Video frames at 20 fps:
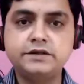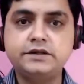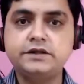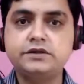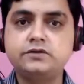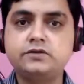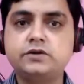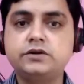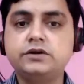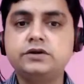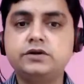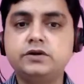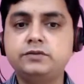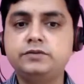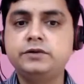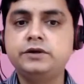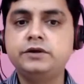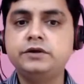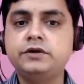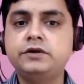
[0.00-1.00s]
is going to
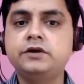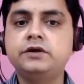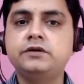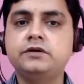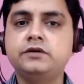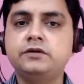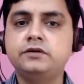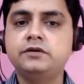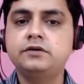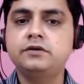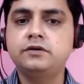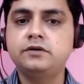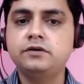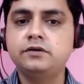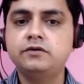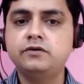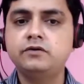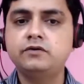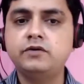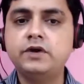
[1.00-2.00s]
be
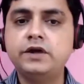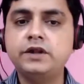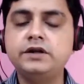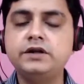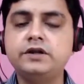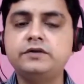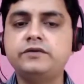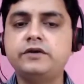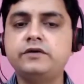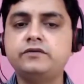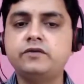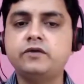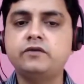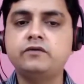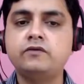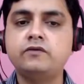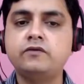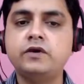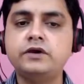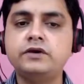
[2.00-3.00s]
very different
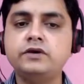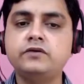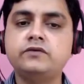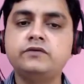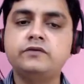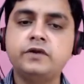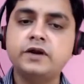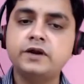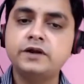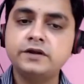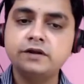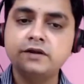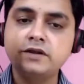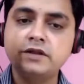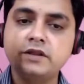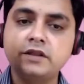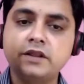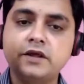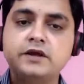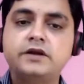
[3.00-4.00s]
from what you felt
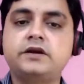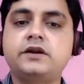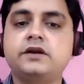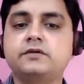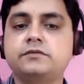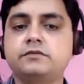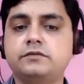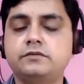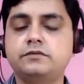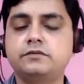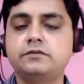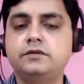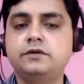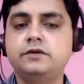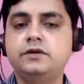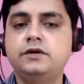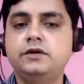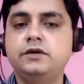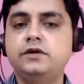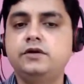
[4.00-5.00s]
that time.
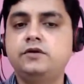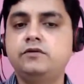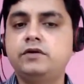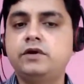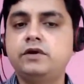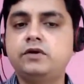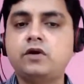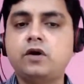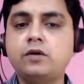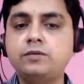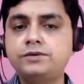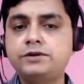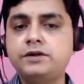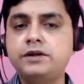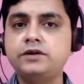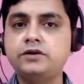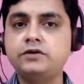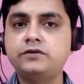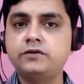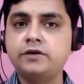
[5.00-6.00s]
When Rob stared
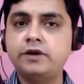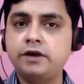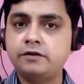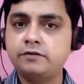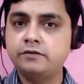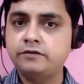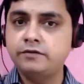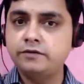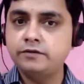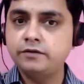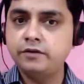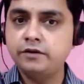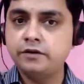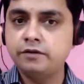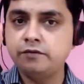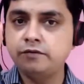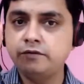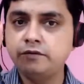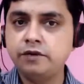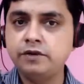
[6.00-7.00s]
you
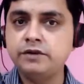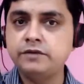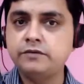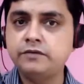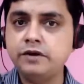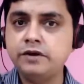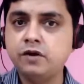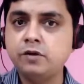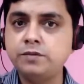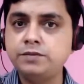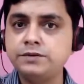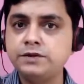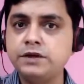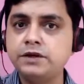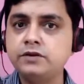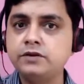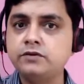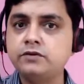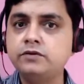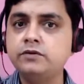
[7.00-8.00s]
when Rob stared
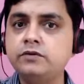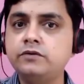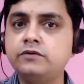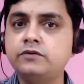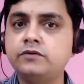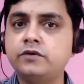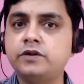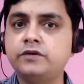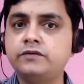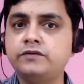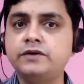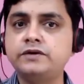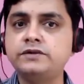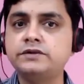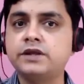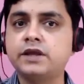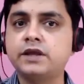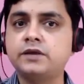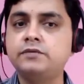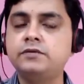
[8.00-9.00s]
you for the first
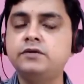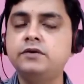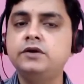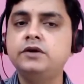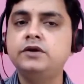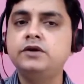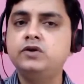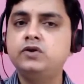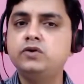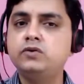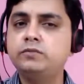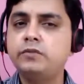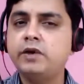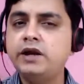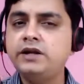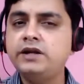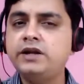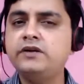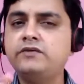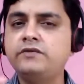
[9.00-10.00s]
time, you
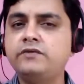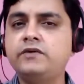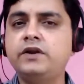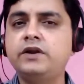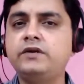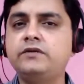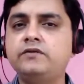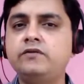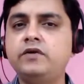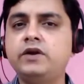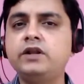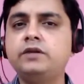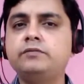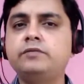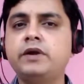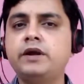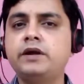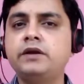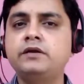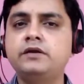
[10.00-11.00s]
might have felt very
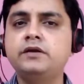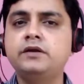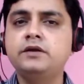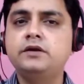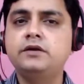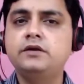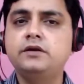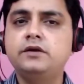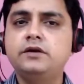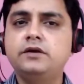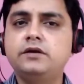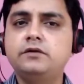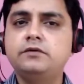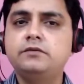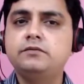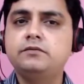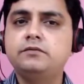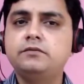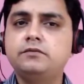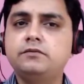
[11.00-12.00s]
bad.
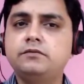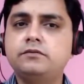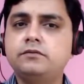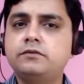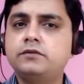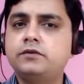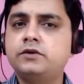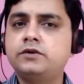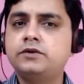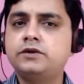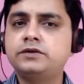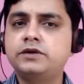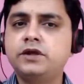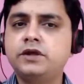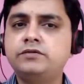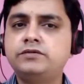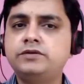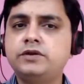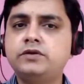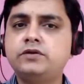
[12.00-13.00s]
On the scale
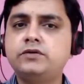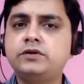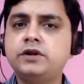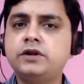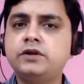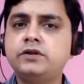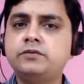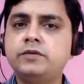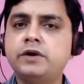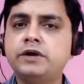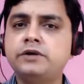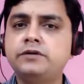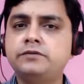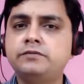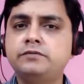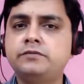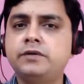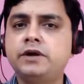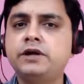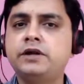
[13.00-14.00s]
of 0 to 10, you
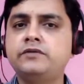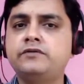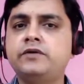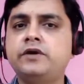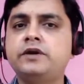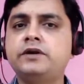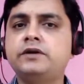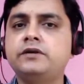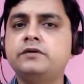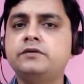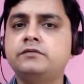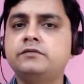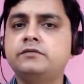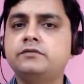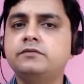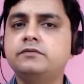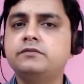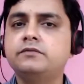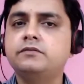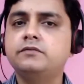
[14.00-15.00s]
might have felt
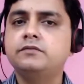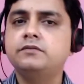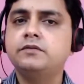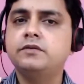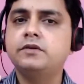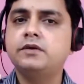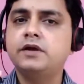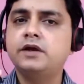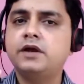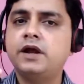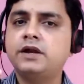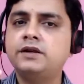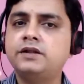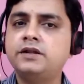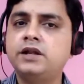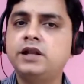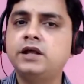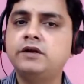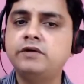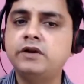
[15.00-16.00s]
at the
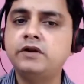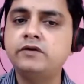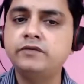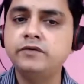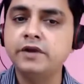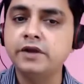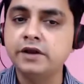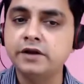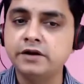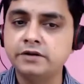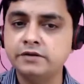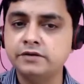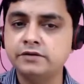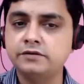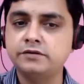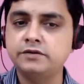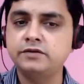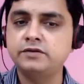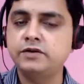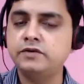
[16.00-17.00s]
level of 8.
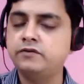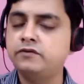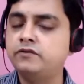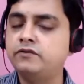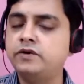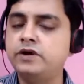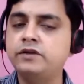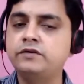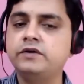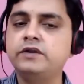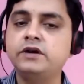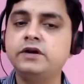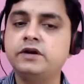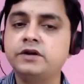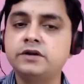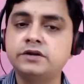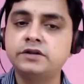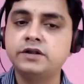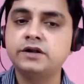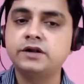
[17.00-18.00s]
You were very, very
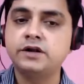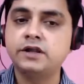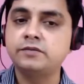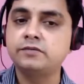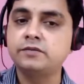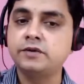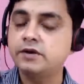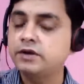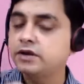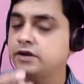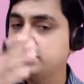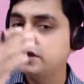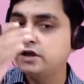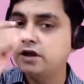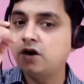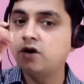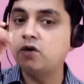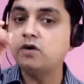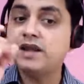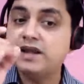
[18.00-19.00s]
hurt that time. Okay,
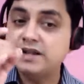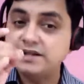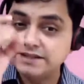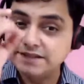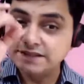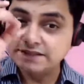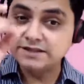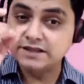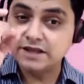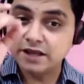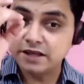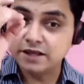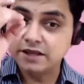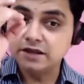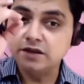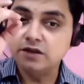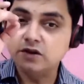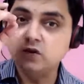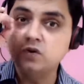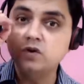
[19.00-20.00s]
how can this guy
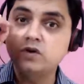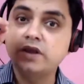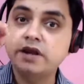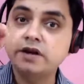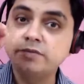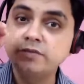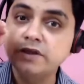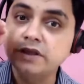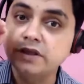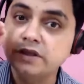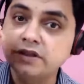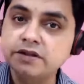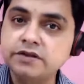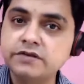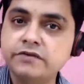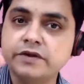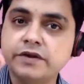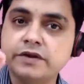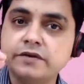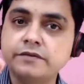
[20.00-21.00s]
look at me in this way,